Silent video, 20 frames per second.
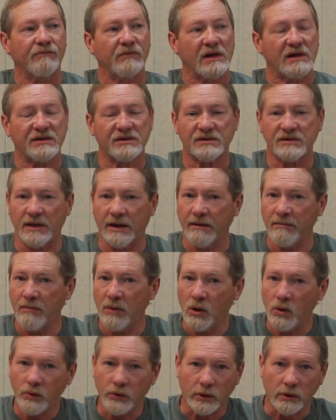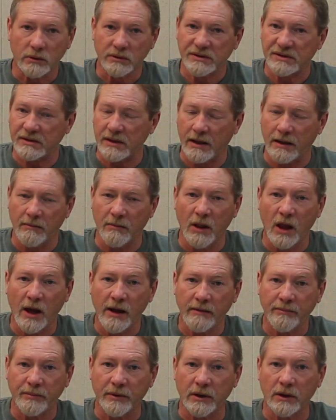Same motor, same
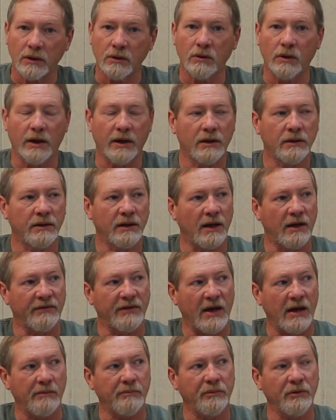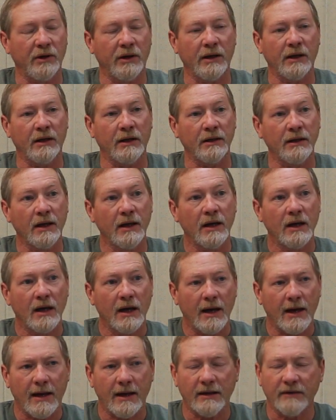LiPo, and yet that plane
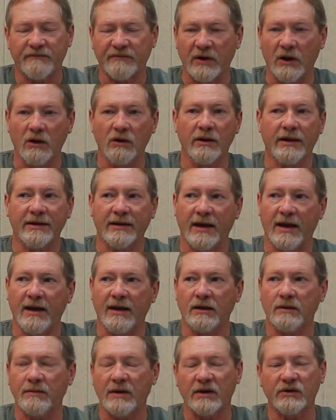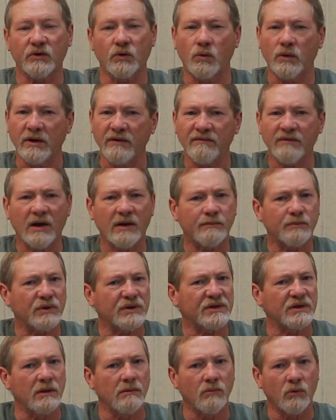felt like it had about twenty-five
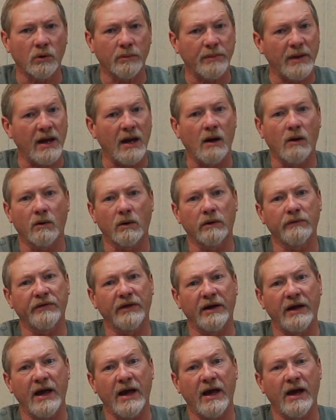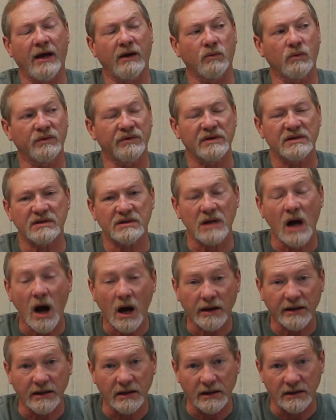percent more power than it had with the stock E